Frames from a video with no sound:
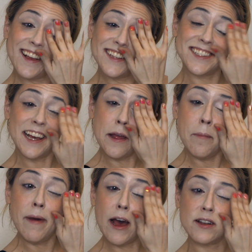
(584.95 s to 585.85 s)
Because I
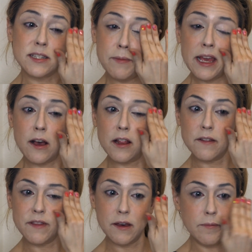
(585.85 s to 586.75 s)
am bound to make
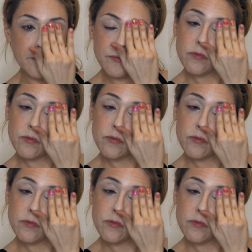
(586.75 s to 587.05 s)
all of them.